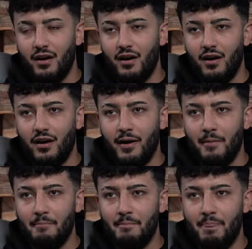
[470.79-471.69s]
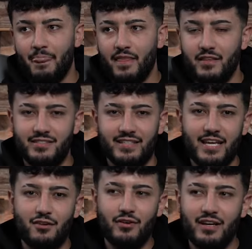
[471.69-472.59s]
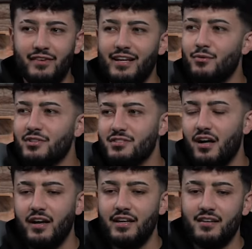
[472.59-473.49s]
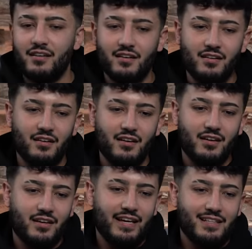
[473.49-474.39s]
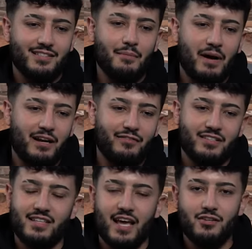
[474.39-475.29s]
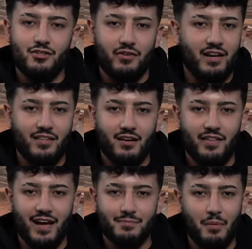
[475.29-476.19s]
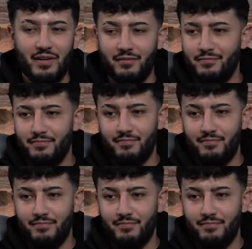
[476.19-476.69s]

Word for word: Um, The Secret, if anyone's like into manifestation or anything like that, it's probably a